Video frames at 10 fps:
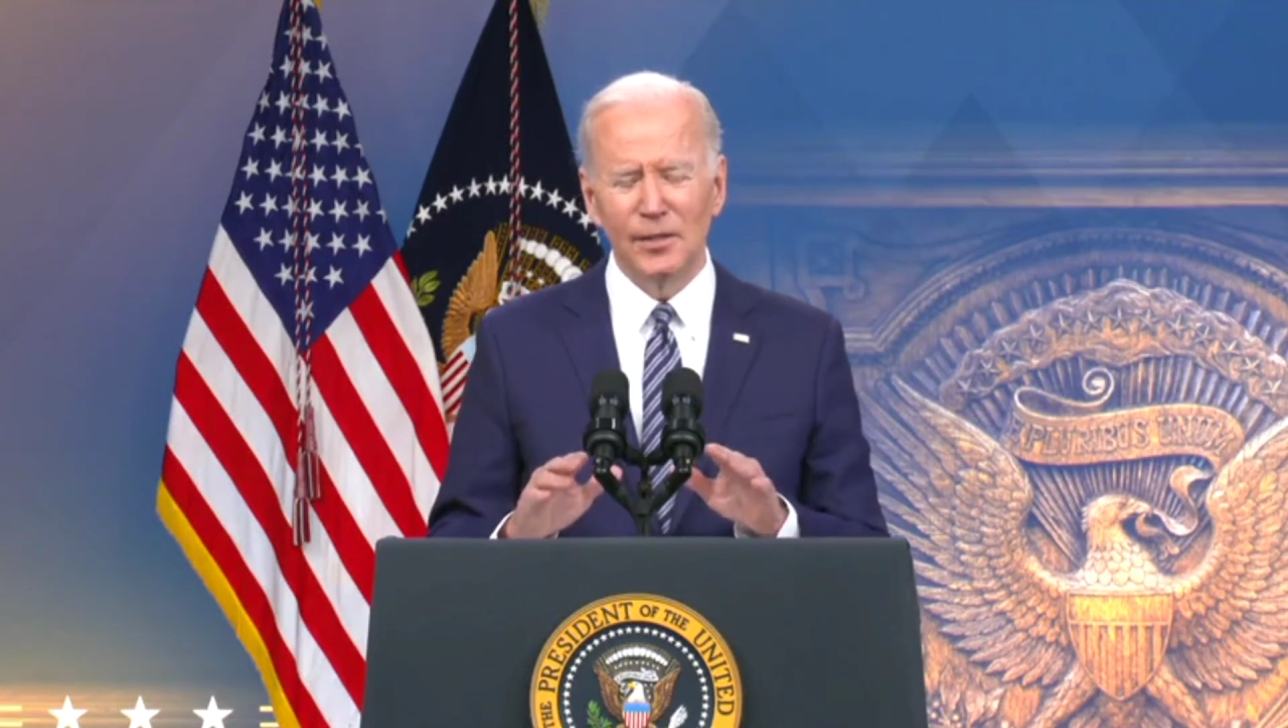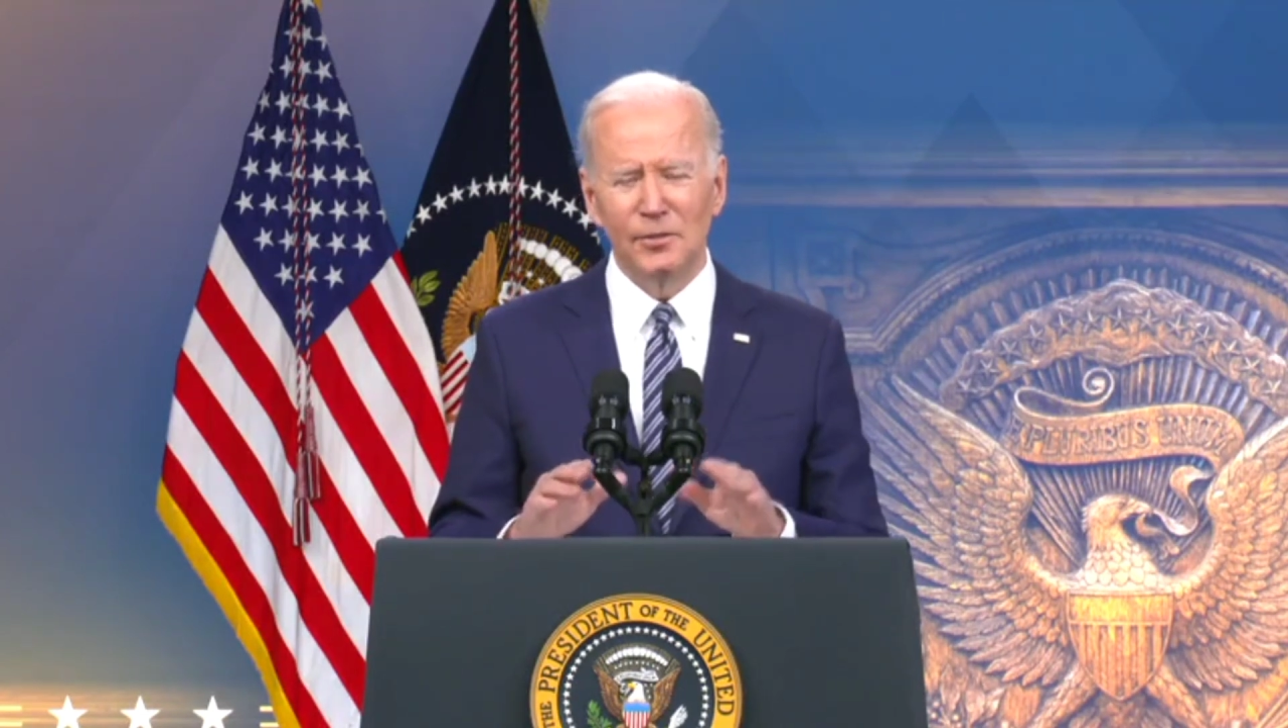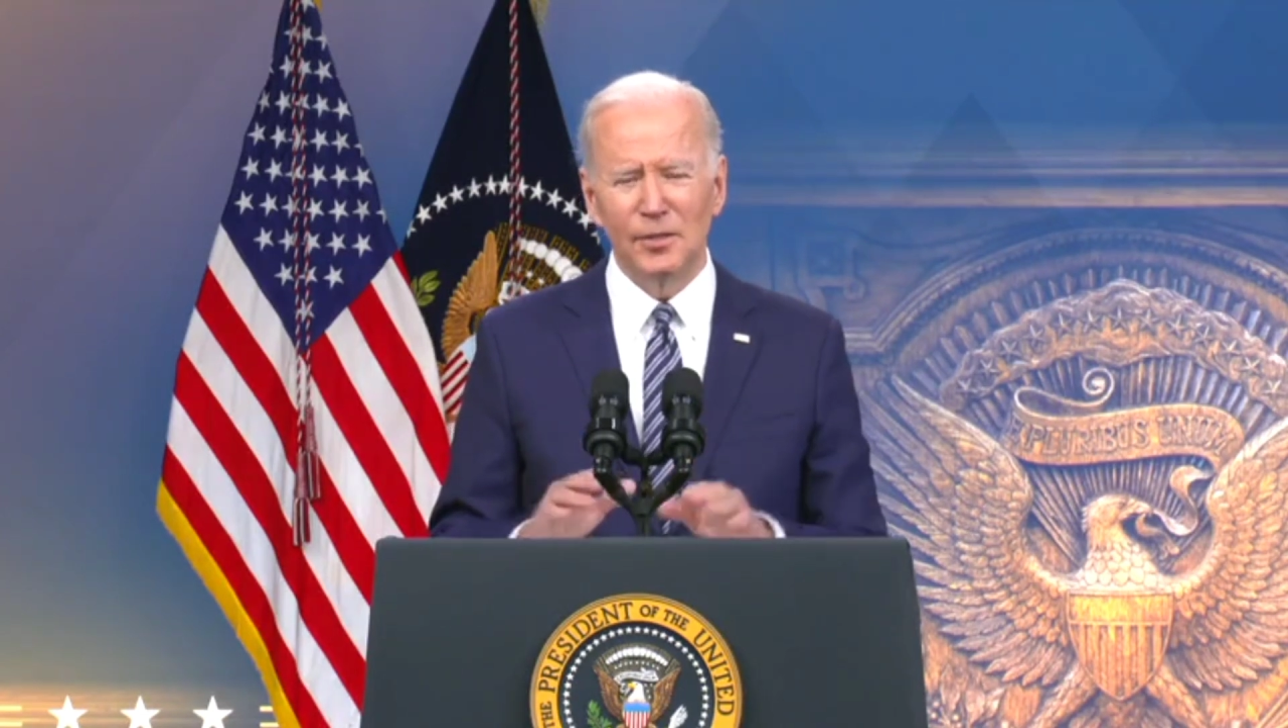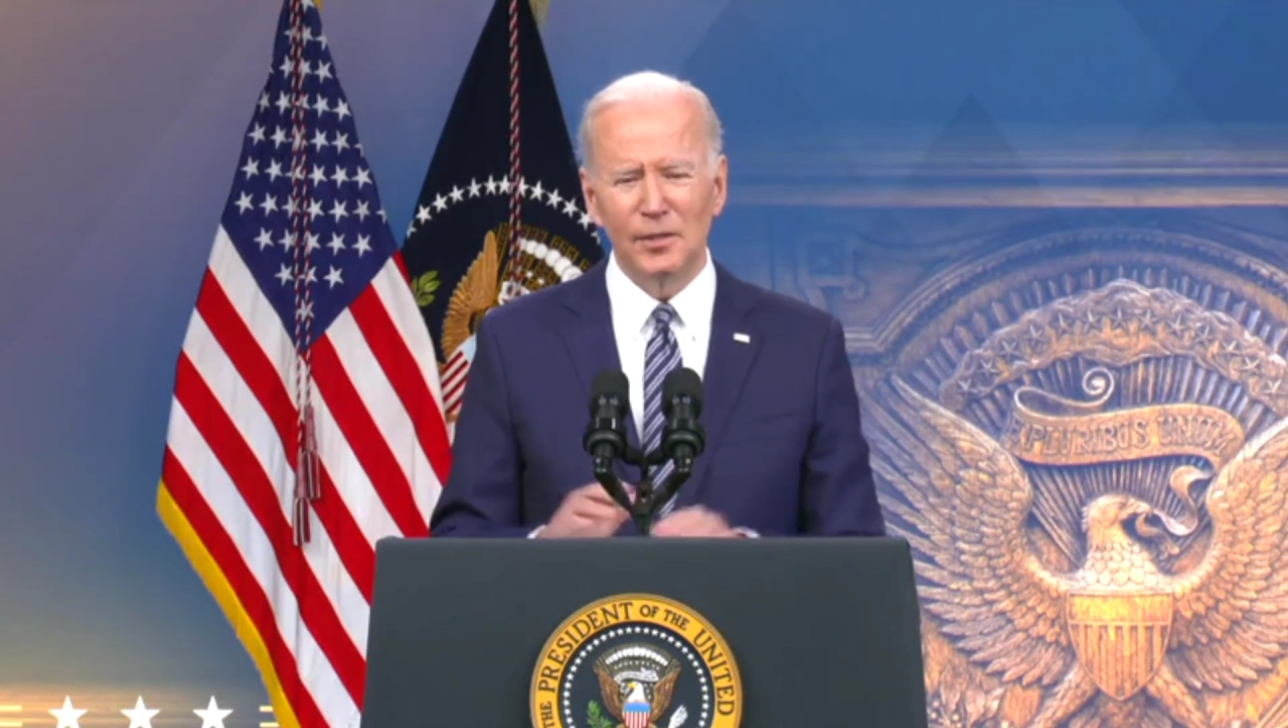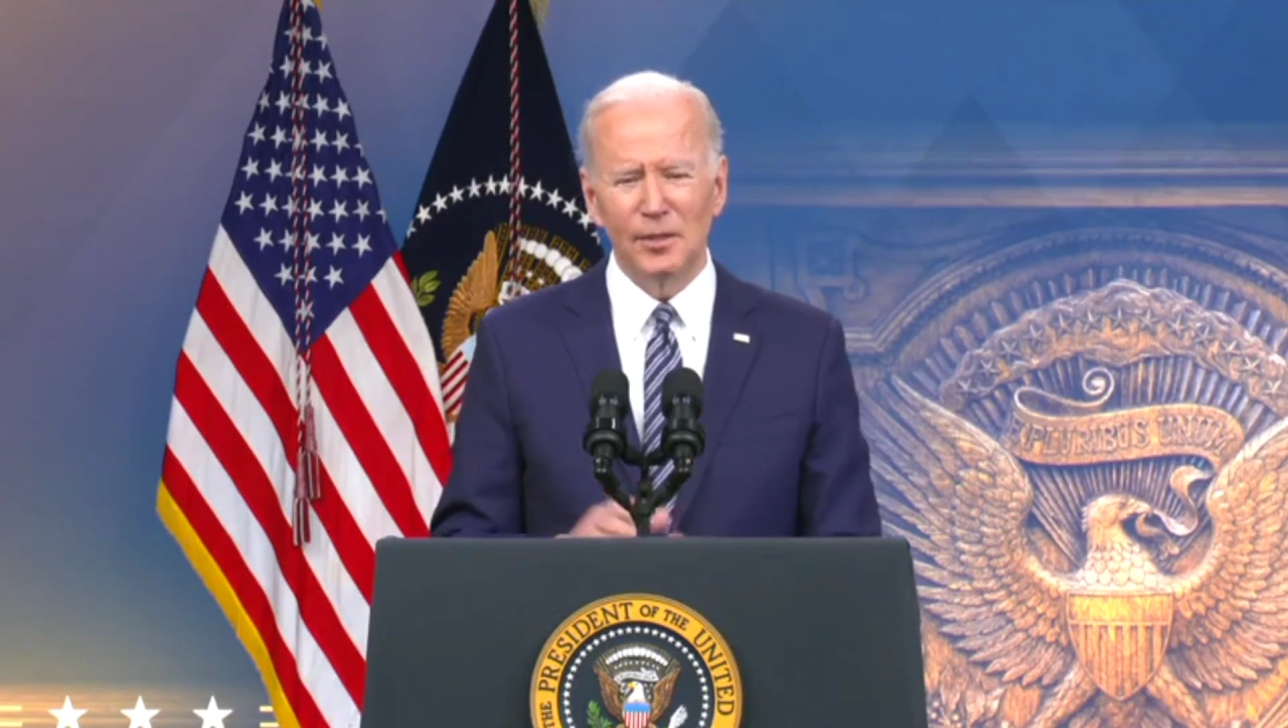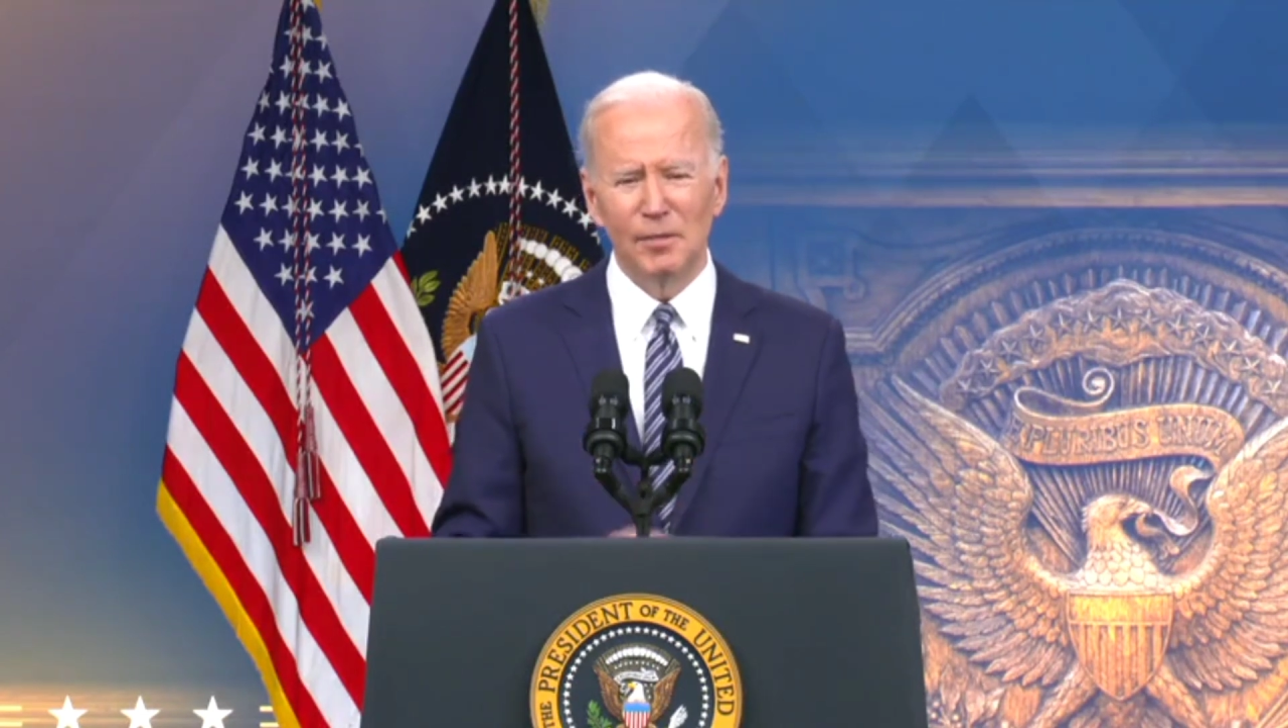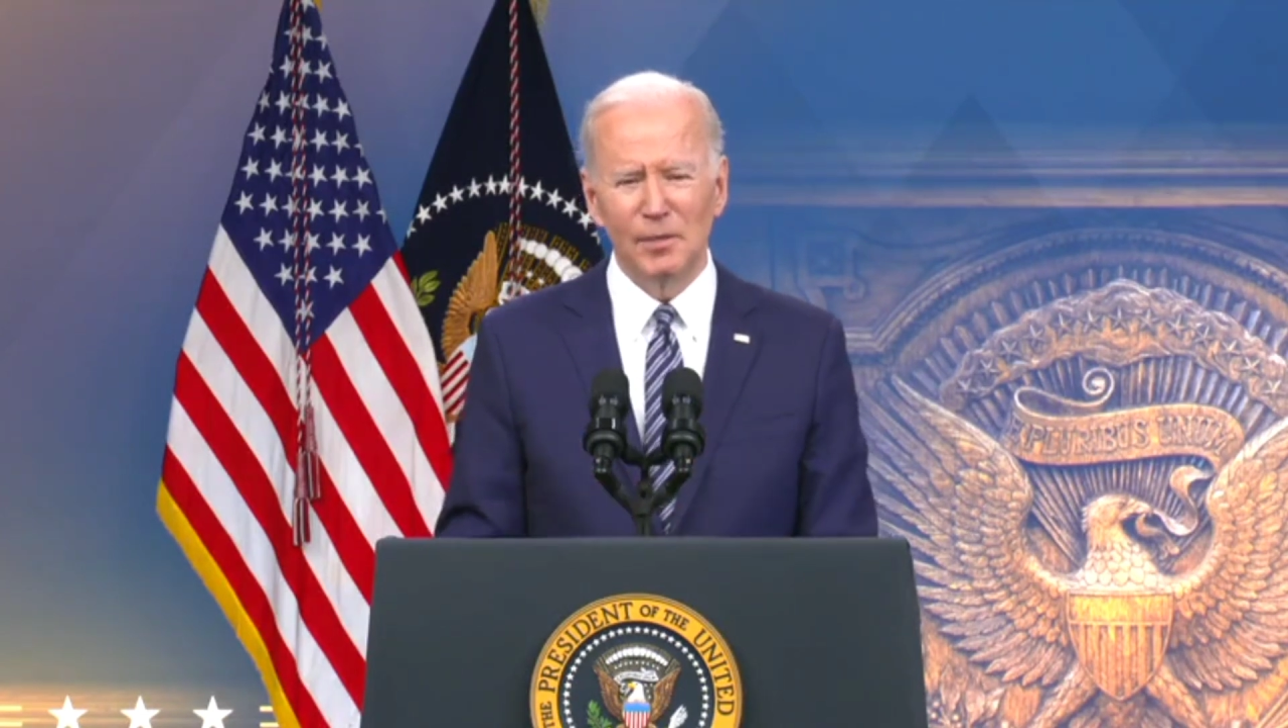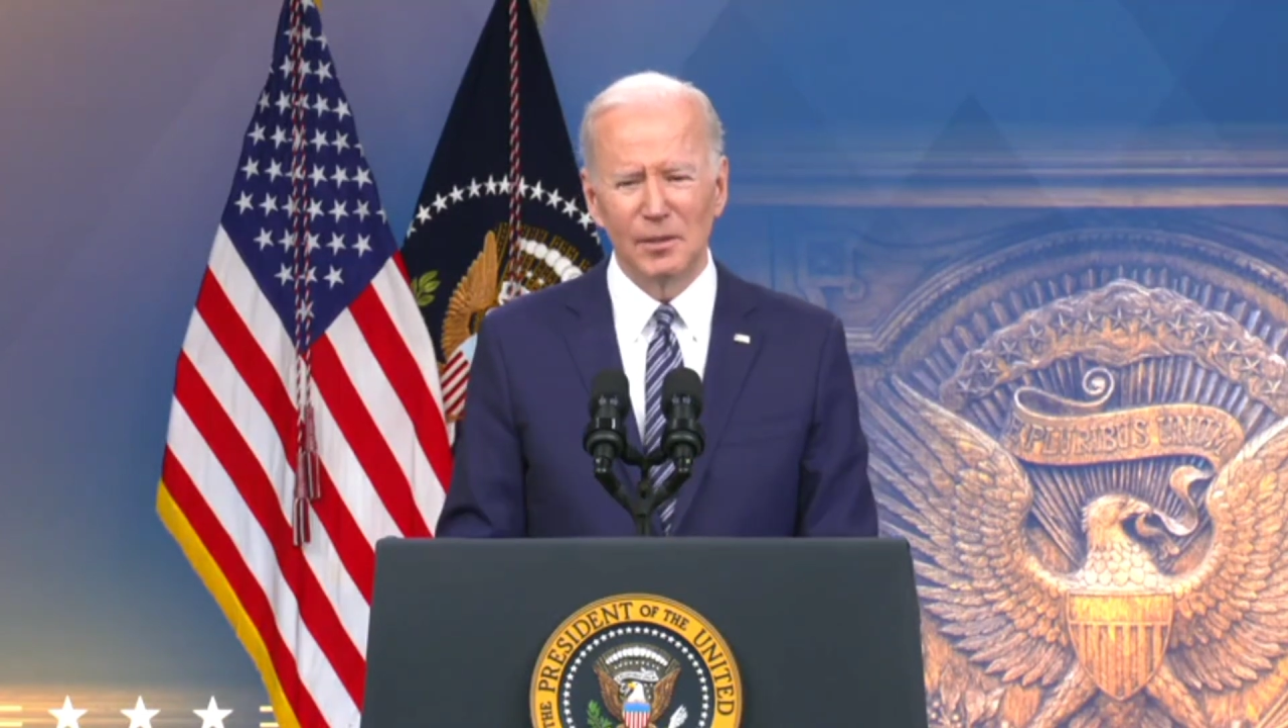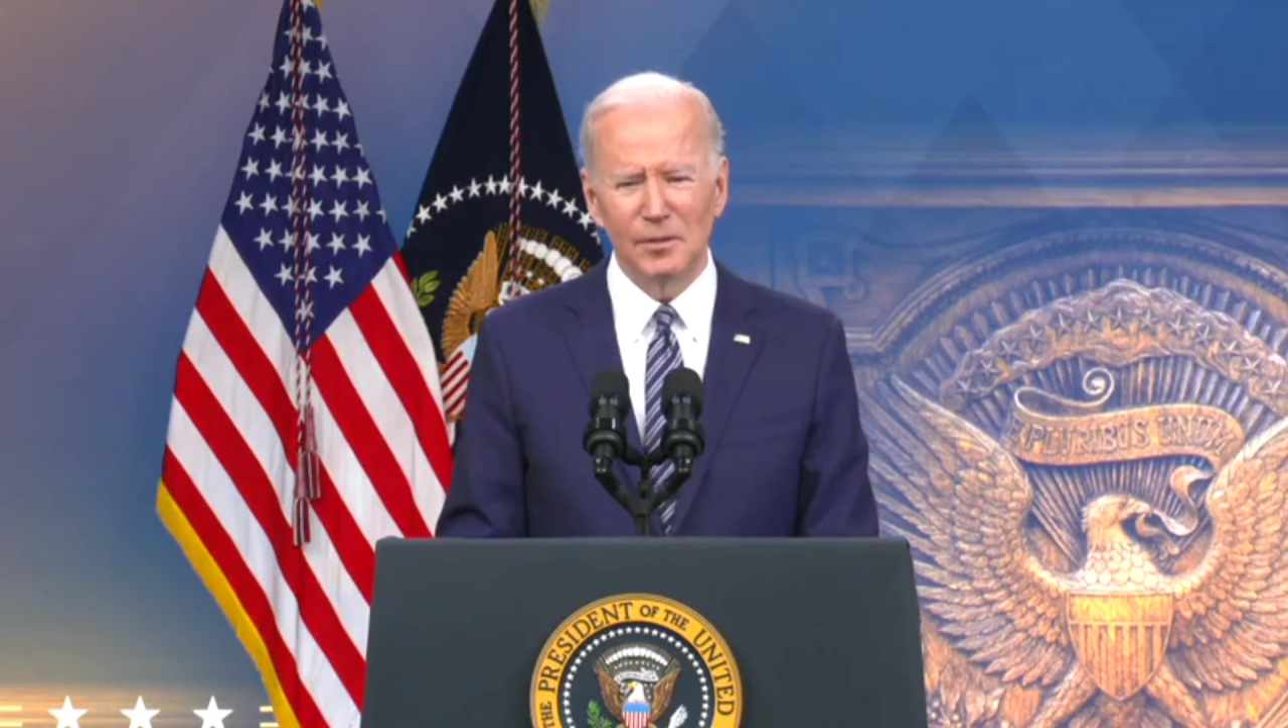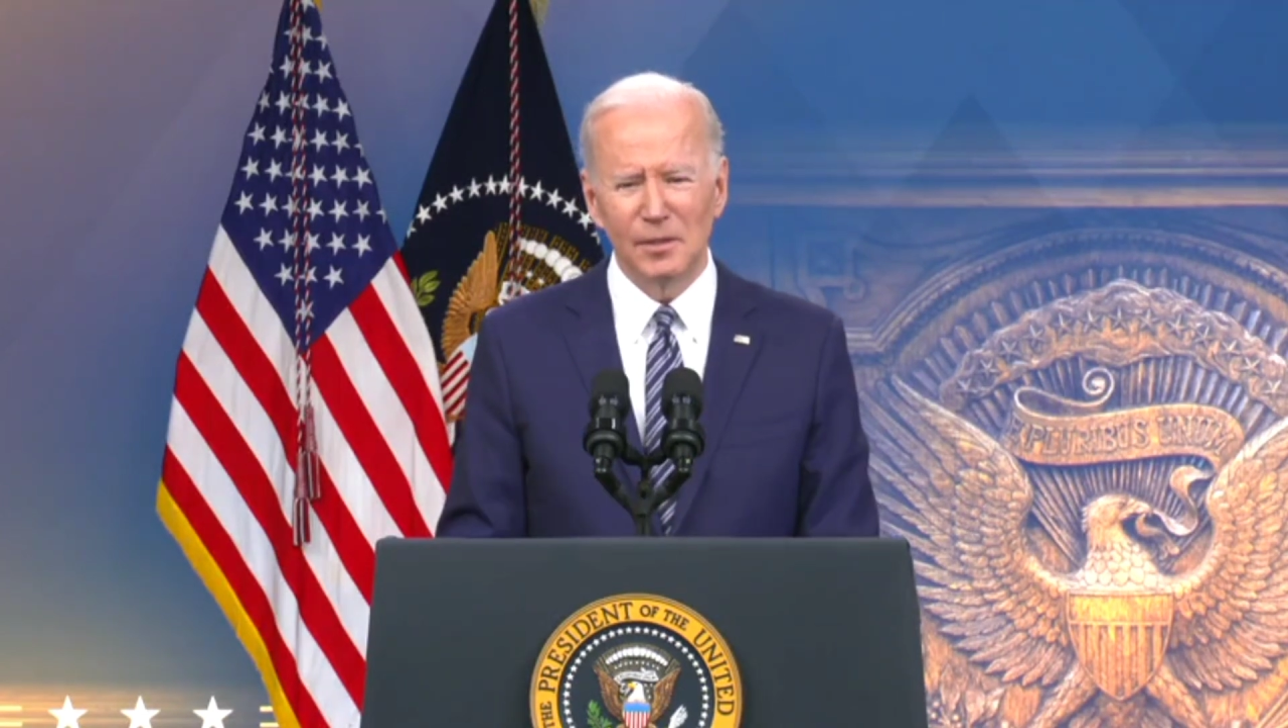utility bills.